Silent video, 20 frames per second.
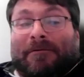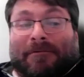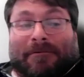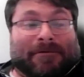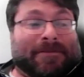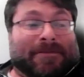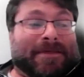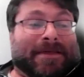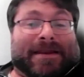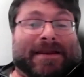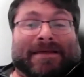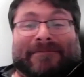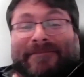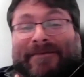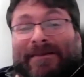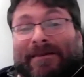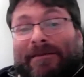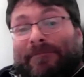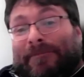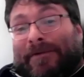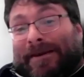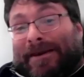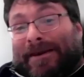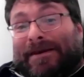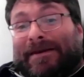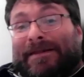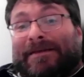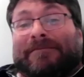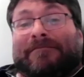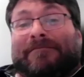or they live
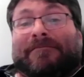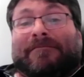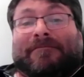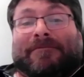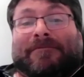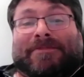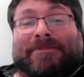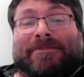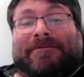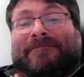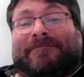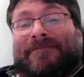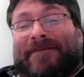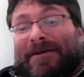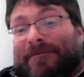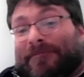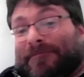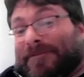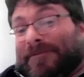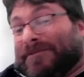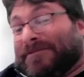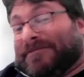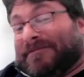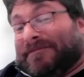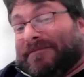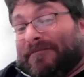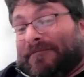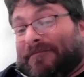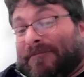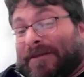independently, or with their families,
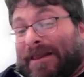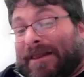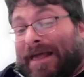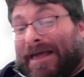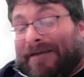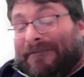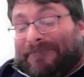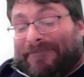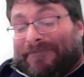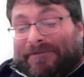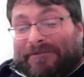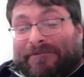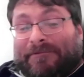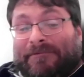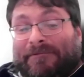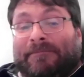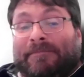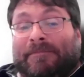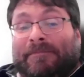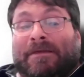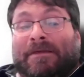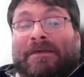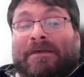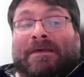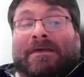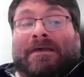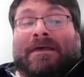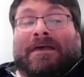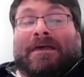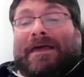or what have you,
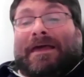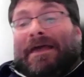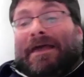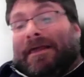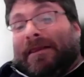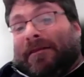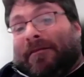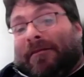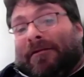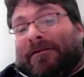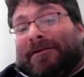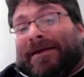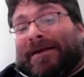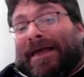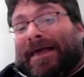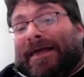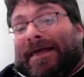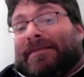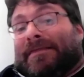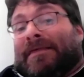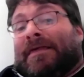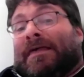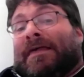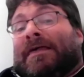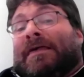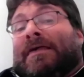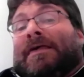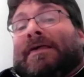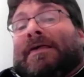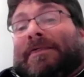and look at
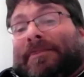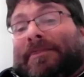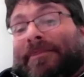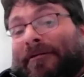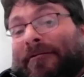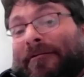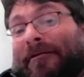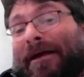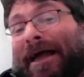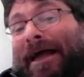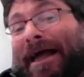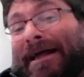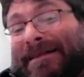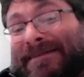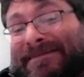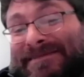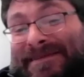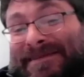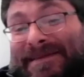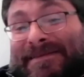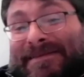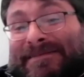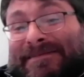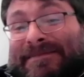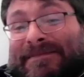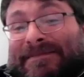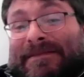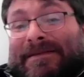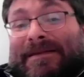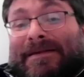their
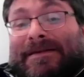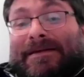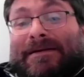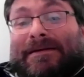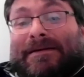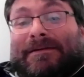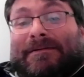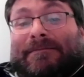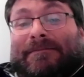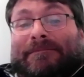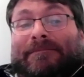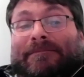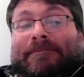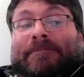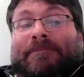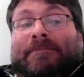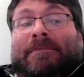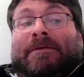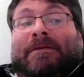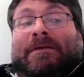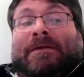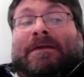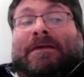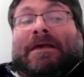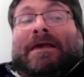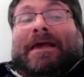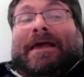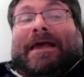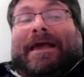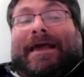access
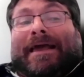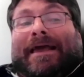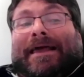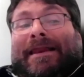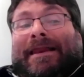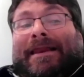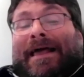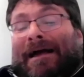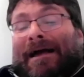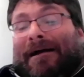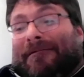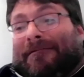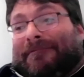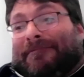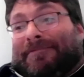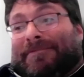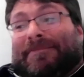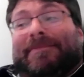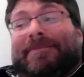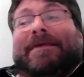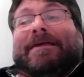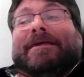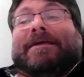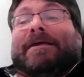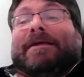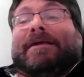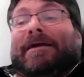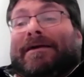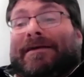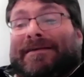and how
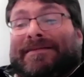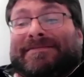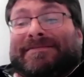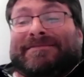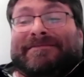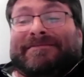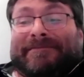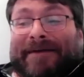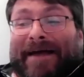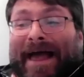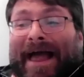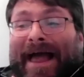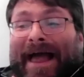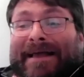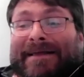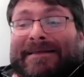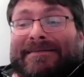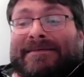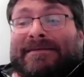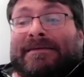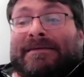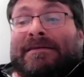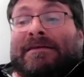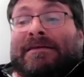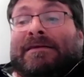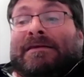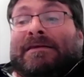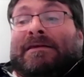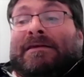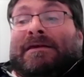they interact
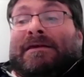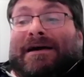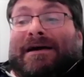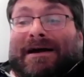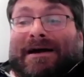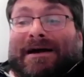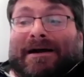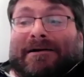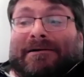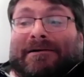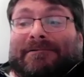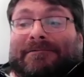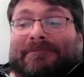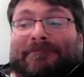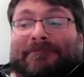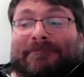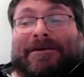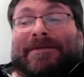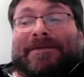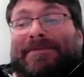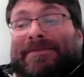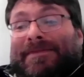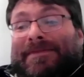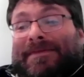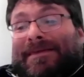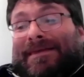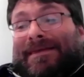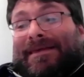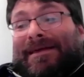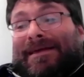with
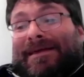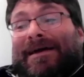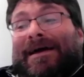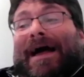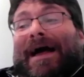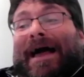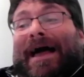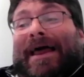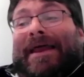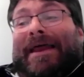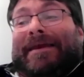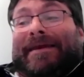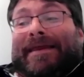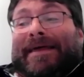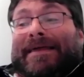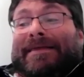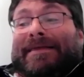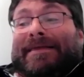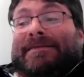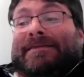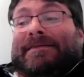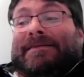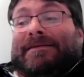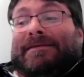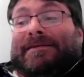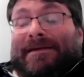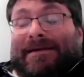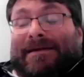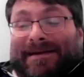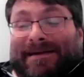online